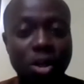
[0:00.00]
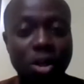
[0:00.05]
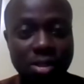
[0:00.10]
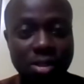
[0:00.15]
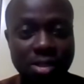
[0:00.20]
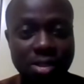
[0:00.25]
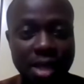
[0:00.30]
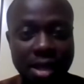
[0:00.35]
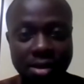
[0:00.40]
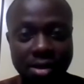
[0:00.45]

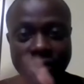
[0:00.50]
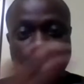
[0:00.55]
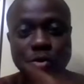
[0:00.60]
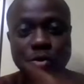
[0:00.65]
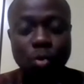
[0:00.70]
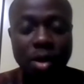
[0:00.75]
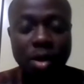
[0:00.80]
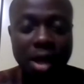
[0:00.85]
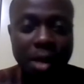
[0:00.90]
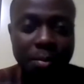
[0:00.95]
odds. And this
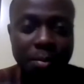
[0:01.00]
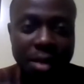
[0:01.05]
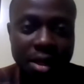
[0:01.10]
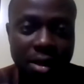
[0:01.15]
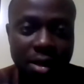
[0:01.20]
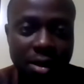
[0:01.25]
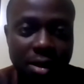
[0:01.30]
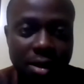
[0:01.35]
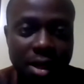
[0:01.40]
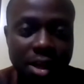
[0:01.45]
is what I
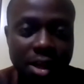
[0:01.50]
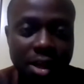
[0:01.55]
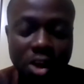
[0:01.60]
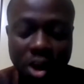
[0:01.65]
mean.